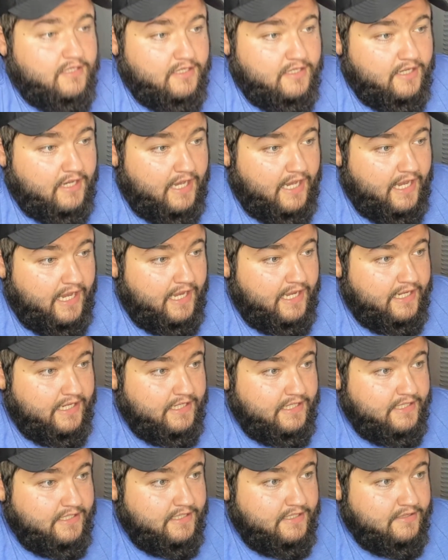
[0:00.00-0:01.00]

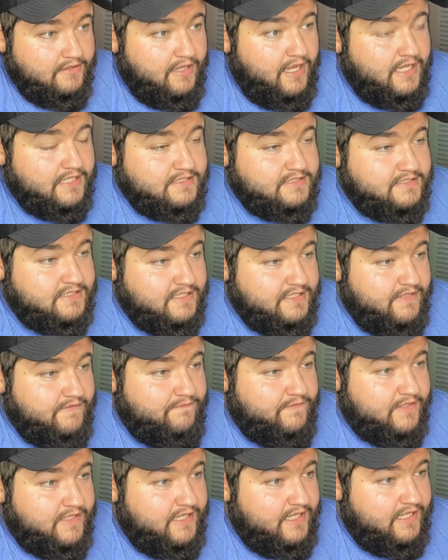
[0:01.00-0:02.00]
I lost
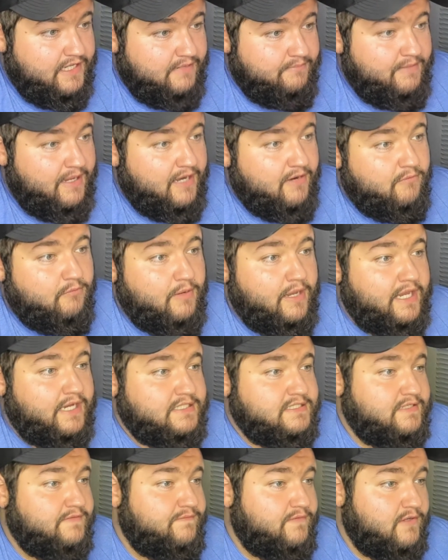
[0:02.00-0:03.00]
significant amount of
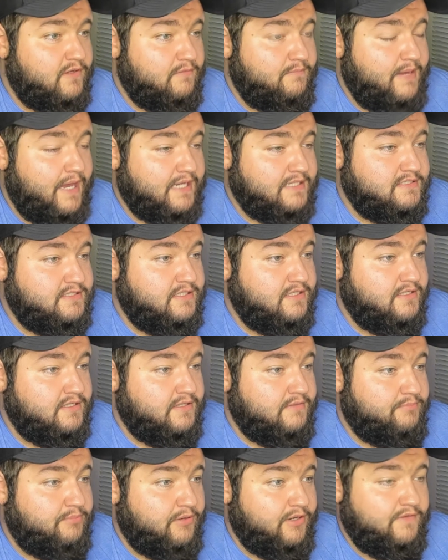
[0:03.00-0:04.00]
weight. So if you go back to
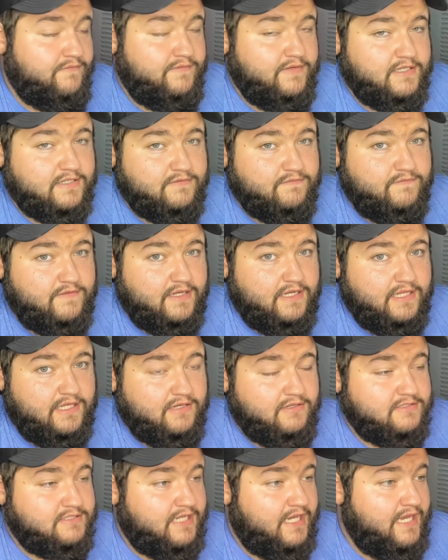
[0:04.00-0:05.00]
the previous
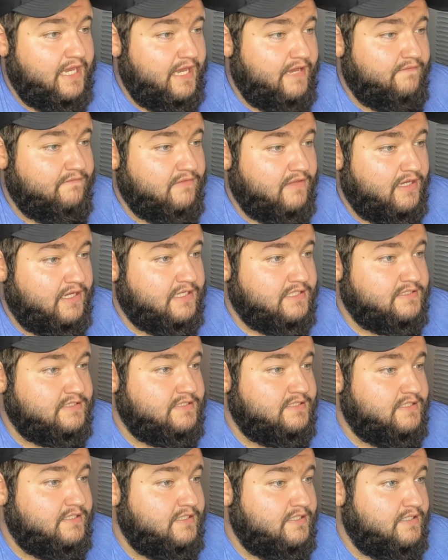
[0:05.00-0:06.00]
videos, I have
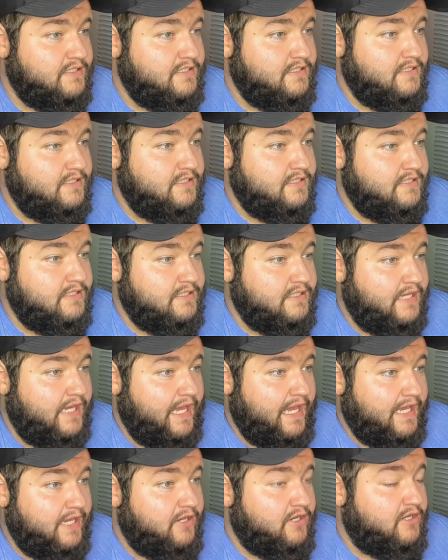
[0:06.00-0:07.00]
lost
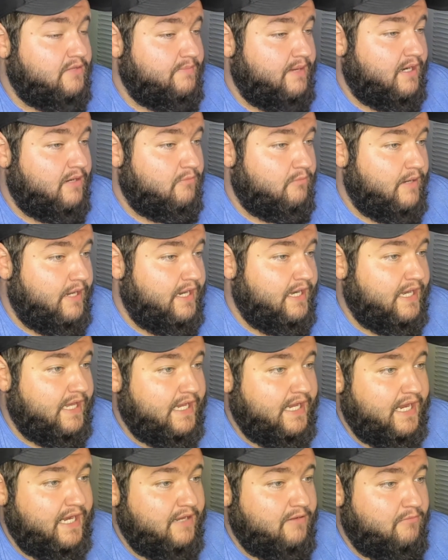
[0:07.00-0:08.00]
a good amount of weight, and I
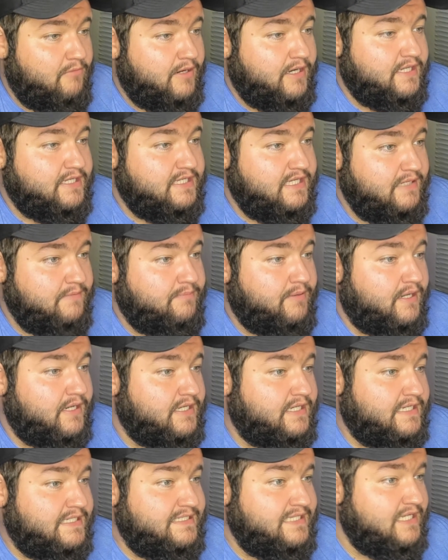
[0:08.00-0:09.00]
kind of want to keep
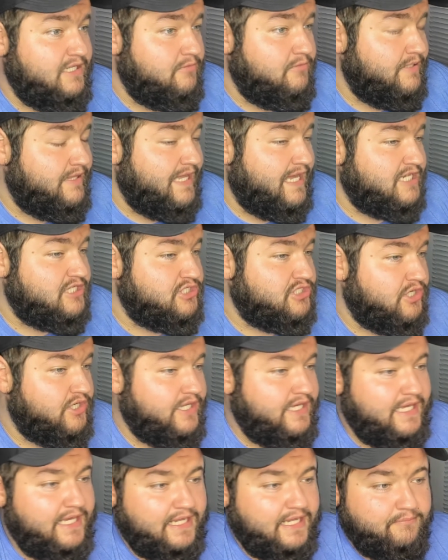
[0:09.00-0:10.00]
on continuing that
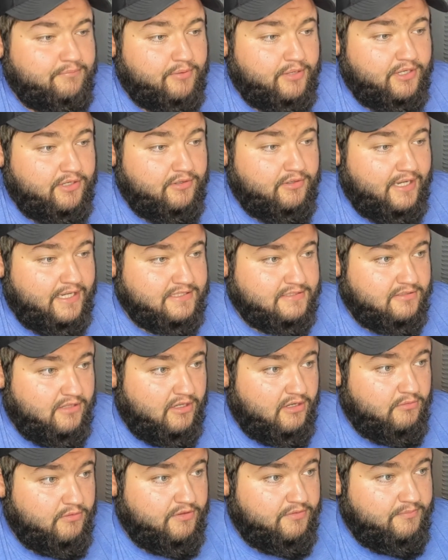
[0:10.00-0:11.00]
journey and bring you guys
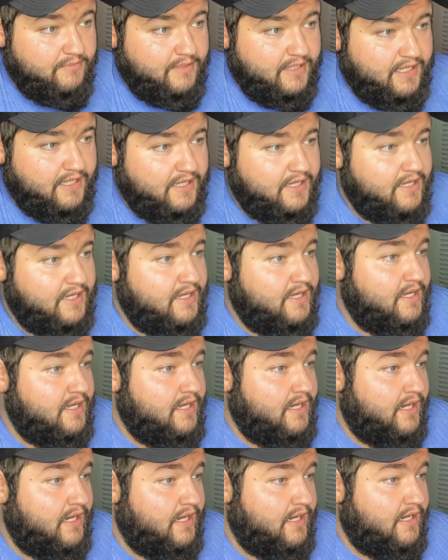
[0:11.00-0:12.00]
along with me.
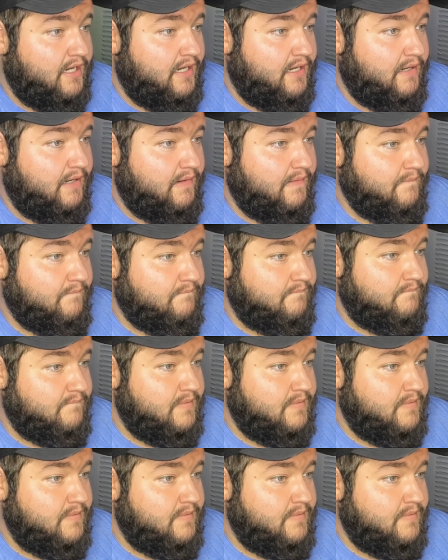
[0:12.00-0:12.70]
So